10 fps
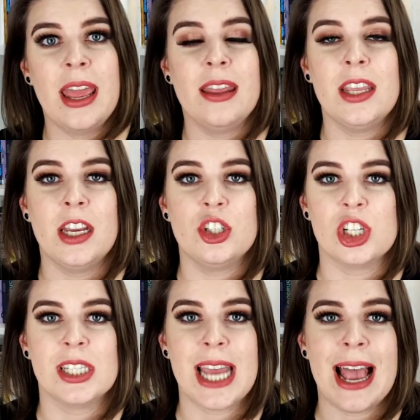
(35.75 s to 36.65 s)
and then
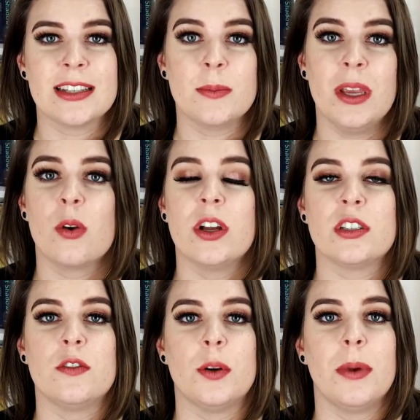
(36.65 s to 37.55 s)
just ask me a
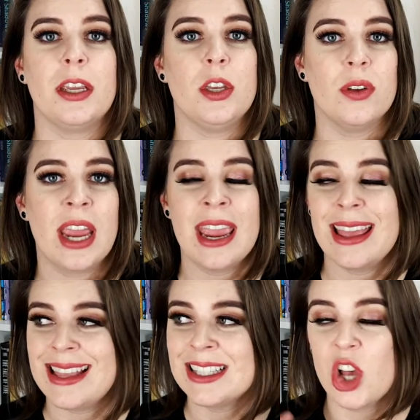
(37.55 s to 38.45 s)
question for my Q&A
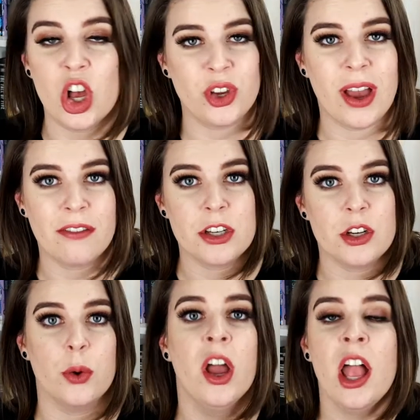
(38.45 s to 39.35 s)
and that's all you have to
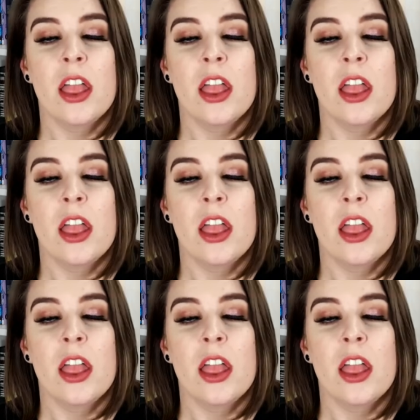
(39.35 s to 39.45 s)
do.